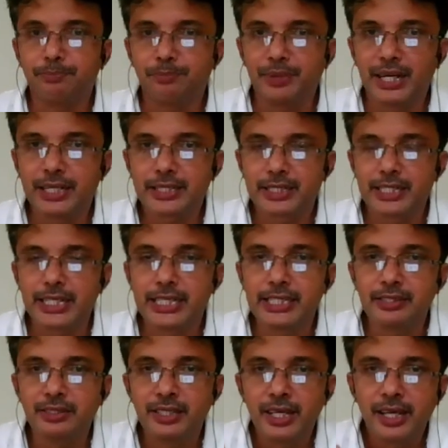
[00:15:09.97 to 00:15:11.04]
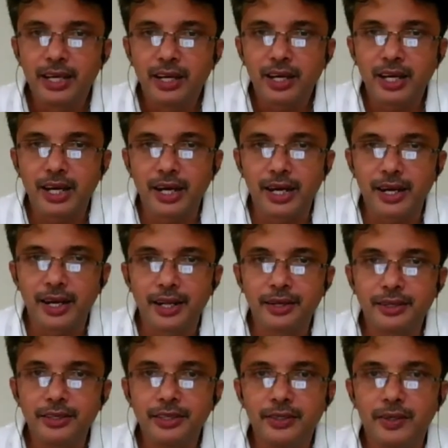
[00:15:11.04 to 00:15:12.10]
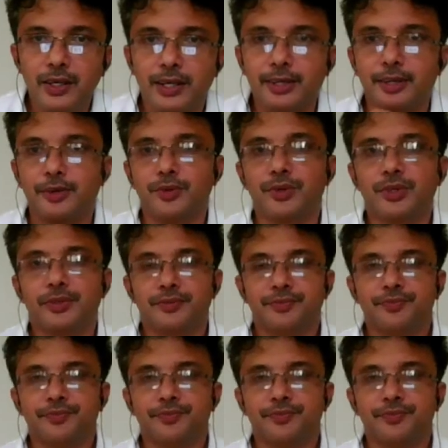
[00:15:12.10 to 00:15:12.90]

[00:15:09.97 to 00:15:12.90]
partner's current account.